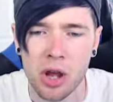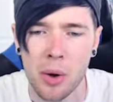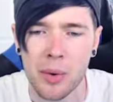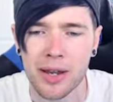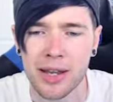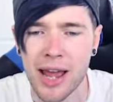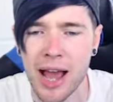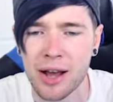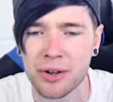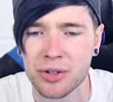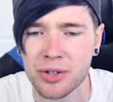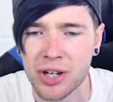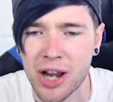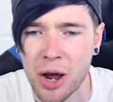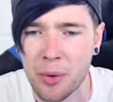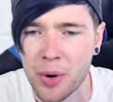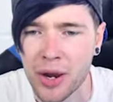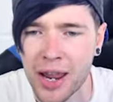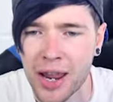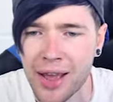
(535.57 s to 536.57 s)
going down,
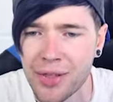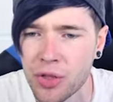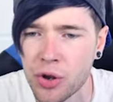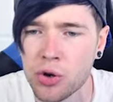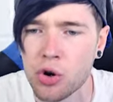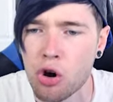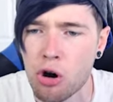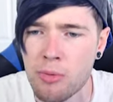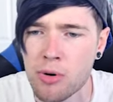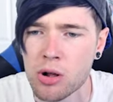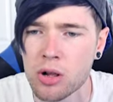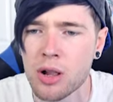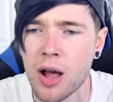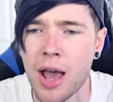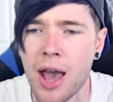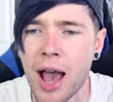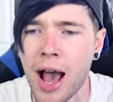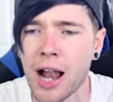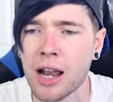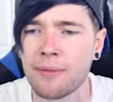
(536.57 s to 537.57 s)
shall we? In the normal
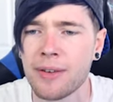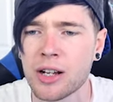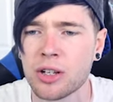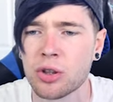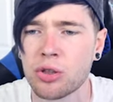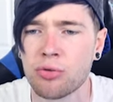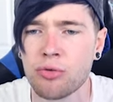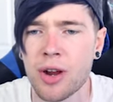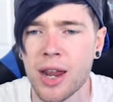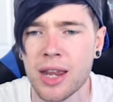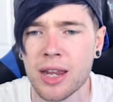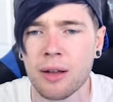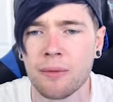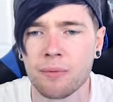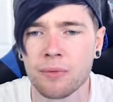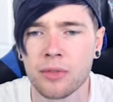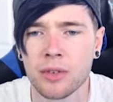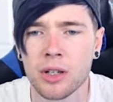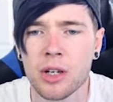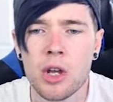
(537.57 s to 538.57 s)
elevator. Three,
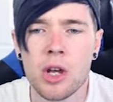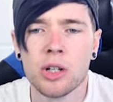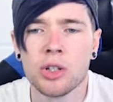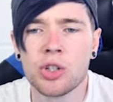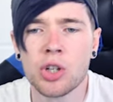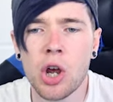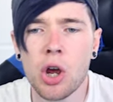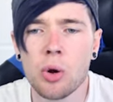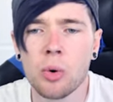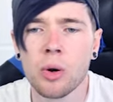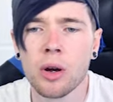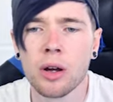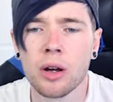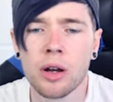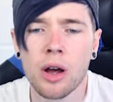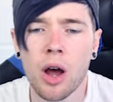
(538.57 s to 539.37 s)
two,